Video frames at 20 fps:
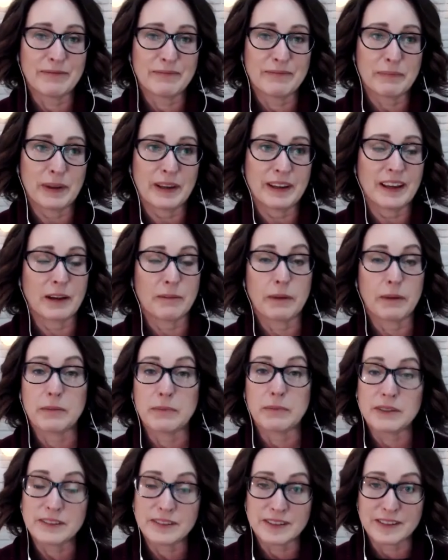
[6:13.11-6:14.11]
But yeah, my
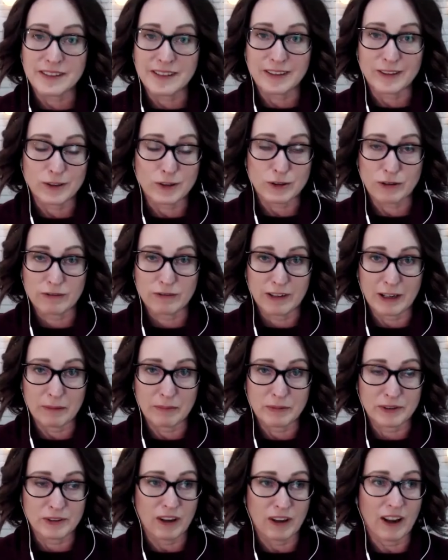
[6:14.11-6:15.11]
business didn't shrivel up
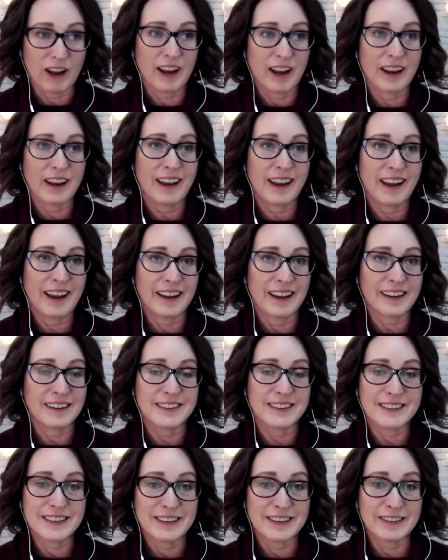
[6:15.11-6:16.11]
and die,
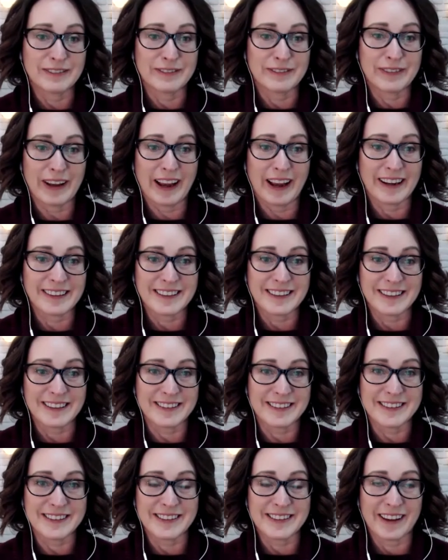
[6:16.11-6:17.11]
and in fact,
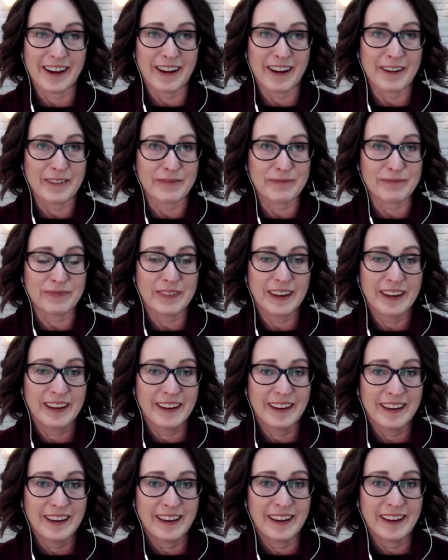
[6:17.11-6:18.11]
it's
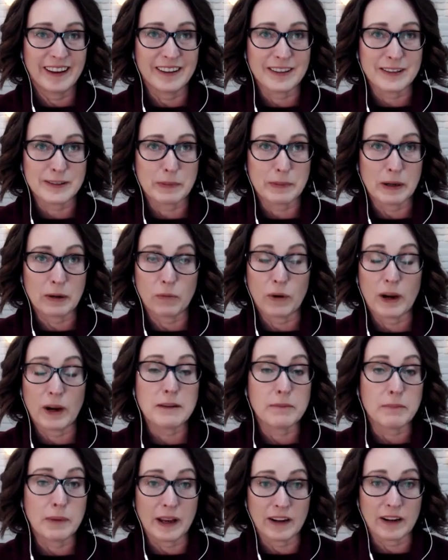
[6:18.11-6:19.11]
been way
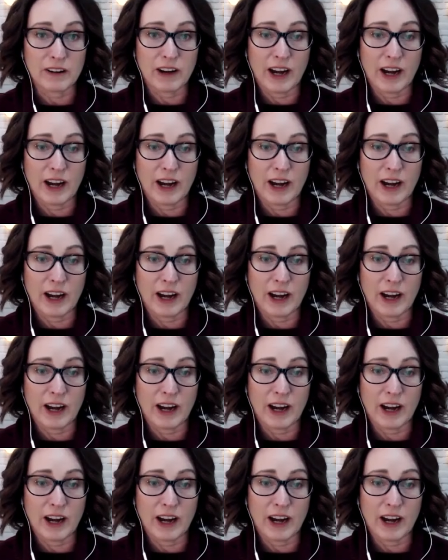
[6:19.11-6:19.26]
better.